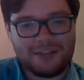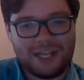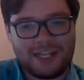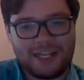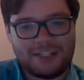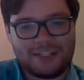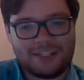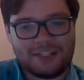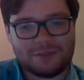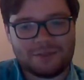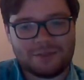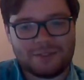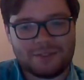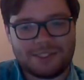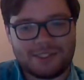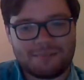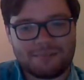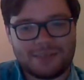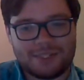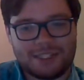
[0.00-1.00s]
and it was
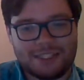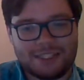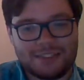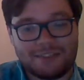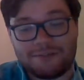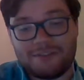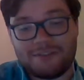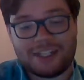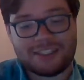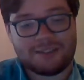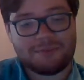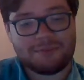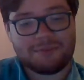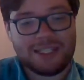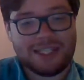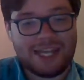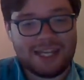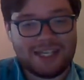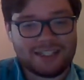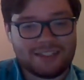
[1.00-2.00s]
something that affected me
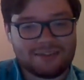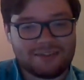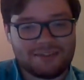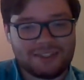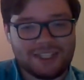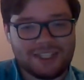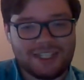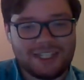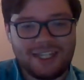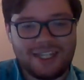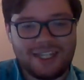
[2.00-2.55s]
negatively.